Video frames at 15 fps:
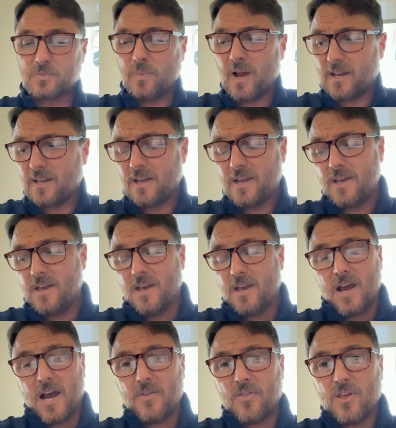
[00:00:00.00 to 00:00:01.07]
But
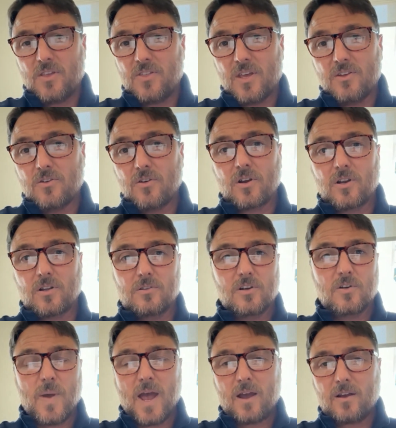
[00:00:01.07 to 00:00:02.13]
I think that you're going to
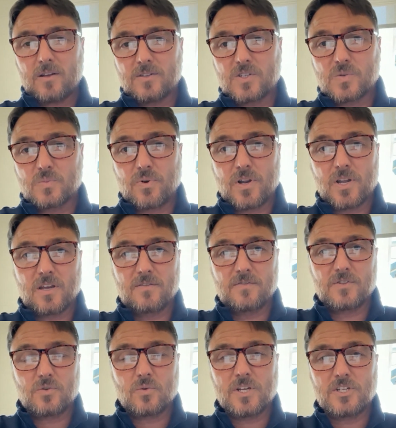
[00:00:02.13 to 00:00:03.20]
look back on spring
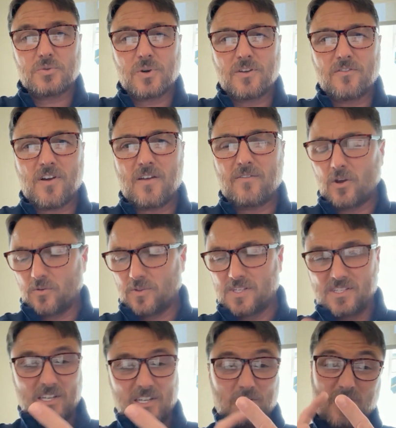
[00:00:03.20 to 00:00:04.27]
of 2025 and go,
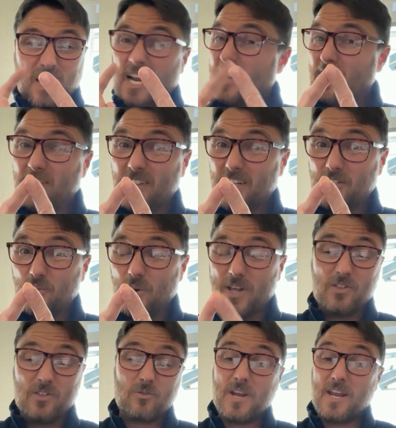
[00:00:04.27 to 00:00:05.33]
this didn't look anything like
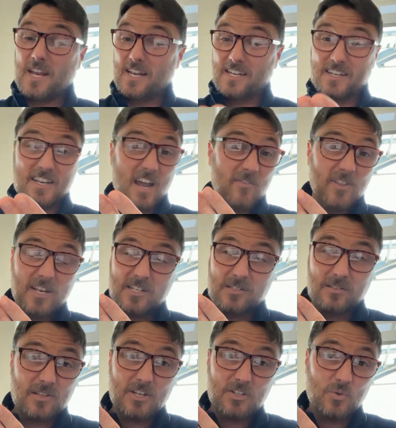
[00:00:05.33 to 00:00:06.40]
23, and it definitely doesn't
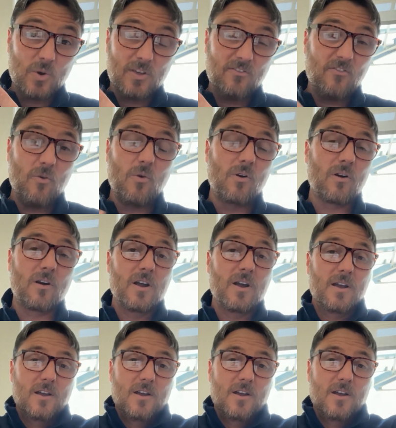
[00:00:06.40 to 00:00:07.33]
look like 24.